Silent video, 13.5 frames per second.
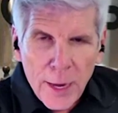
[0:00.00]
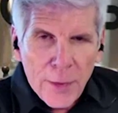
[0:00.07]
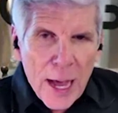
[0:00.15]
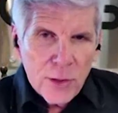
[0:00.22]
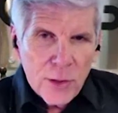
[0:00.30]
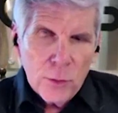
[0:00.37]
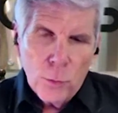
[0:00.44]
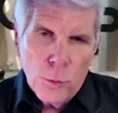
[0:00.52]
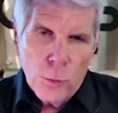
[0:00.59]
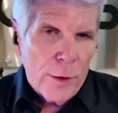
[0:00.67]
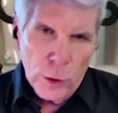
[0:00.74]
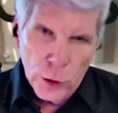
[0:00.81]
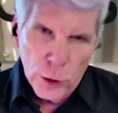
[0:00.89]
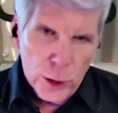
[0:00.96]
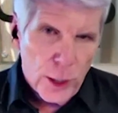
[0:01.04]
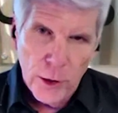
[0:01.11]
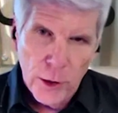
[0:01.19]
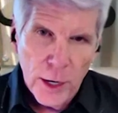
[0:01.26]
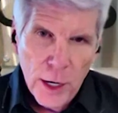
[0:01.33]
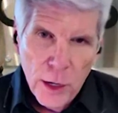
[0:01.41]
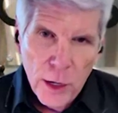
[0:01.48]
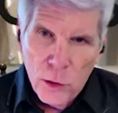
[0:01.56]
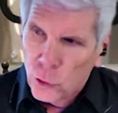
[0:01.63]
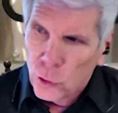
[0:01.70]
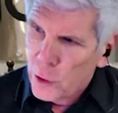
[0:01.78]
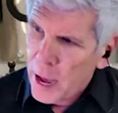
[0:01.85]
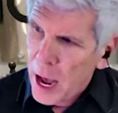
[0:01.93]
And that's revolutionary.
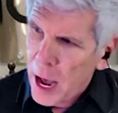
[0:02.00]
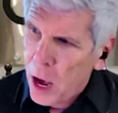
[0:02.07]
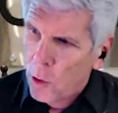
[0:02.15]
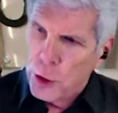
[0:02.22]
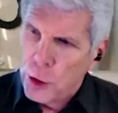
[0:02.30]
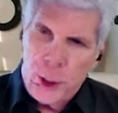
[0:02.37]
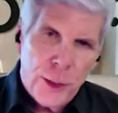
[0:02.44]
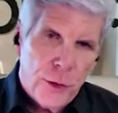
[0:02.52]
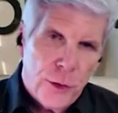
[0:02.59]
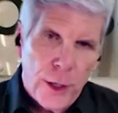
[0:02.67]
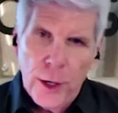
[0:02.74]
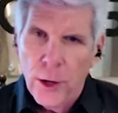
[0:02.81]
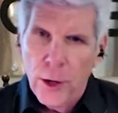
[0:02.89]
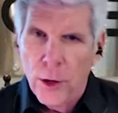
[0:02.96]
So now a GC